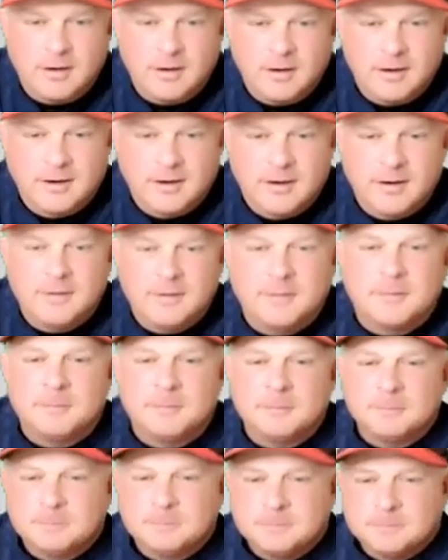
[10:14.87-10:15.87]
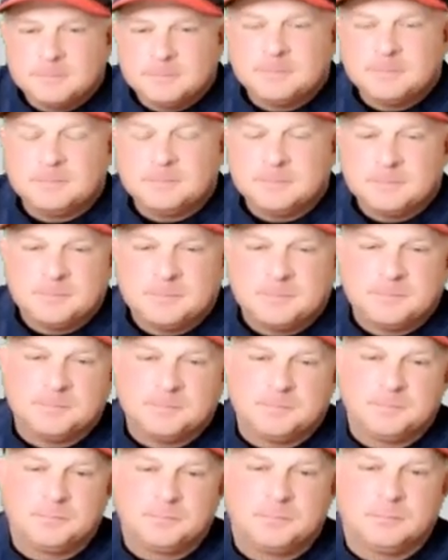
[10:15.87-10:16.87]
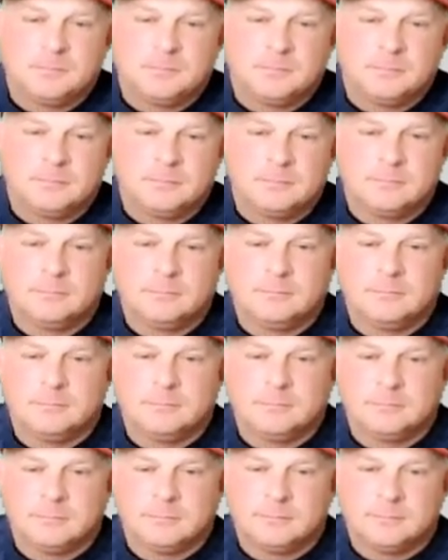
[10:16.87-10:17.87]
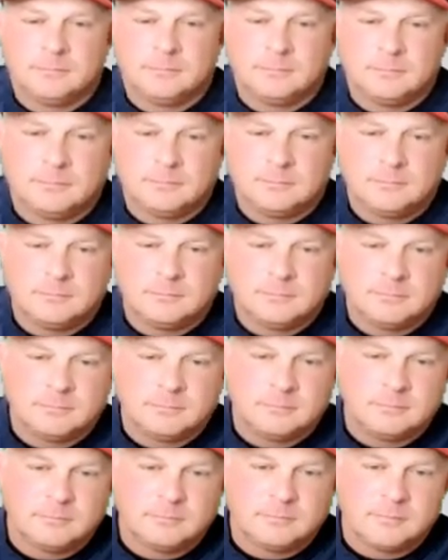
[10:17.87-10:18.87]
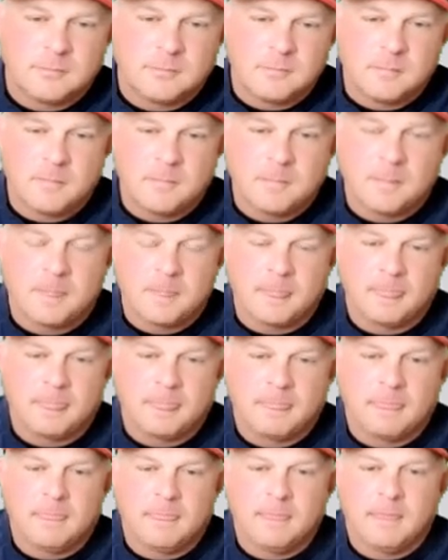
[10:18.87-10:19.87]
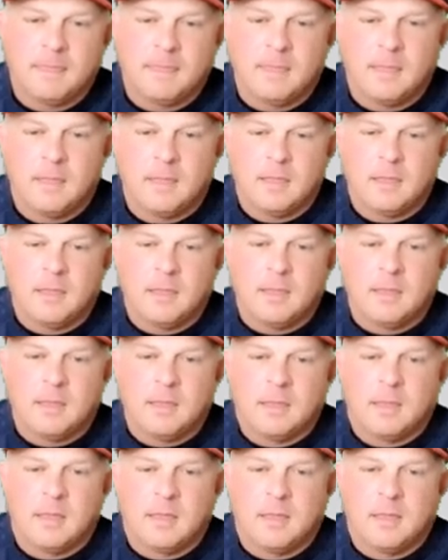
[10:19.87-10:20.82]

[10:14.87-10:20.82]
The person shown says nothing.